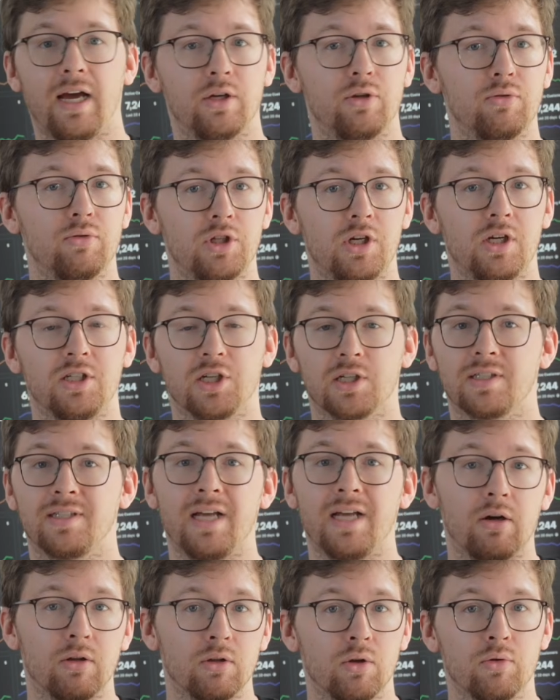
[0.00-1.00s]
are usually just
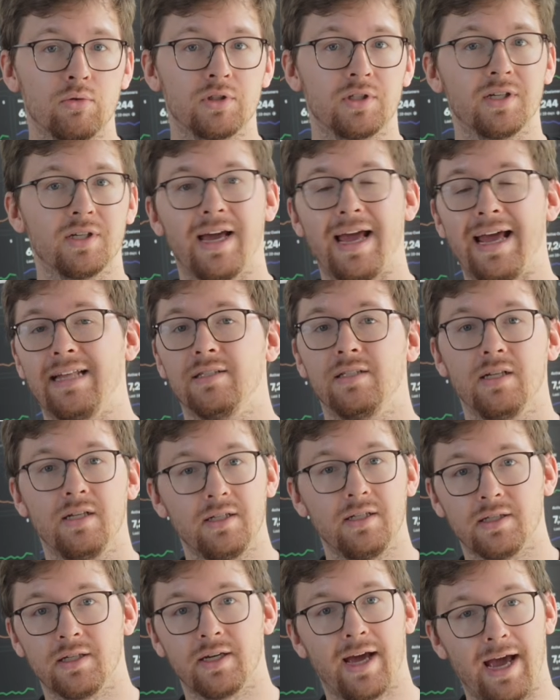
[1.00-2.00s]
downloading and
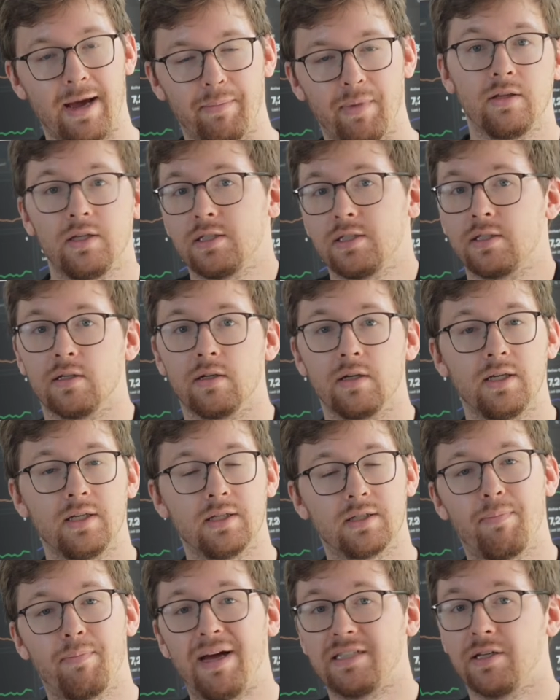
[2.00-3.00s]
deleting apps. This
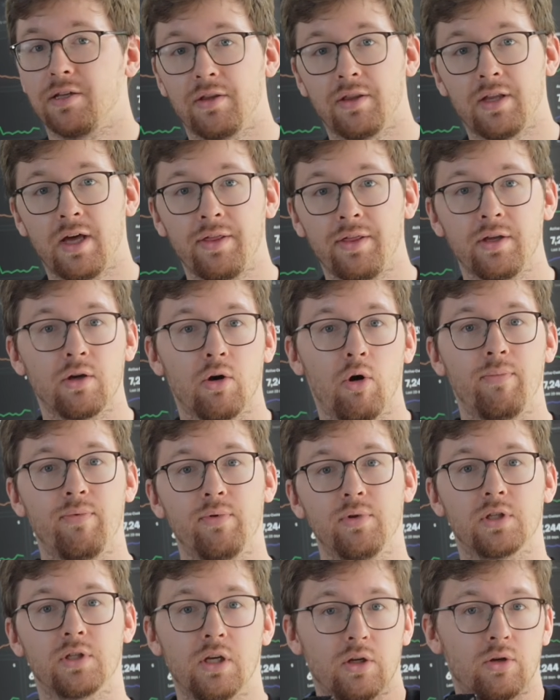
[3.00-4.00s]
is better than nothing.
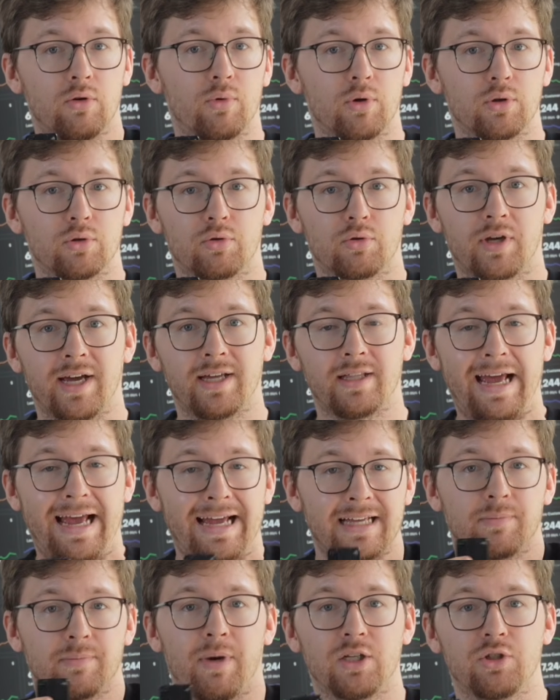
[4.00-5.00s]
Obviously, you want to get
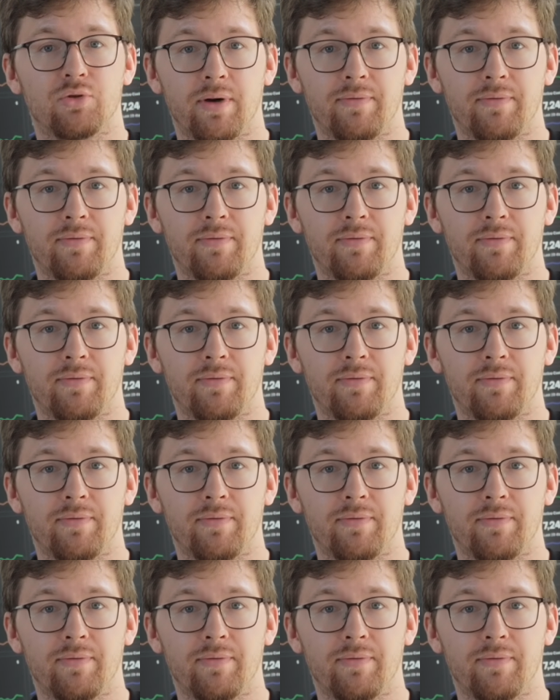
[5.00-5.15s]
as much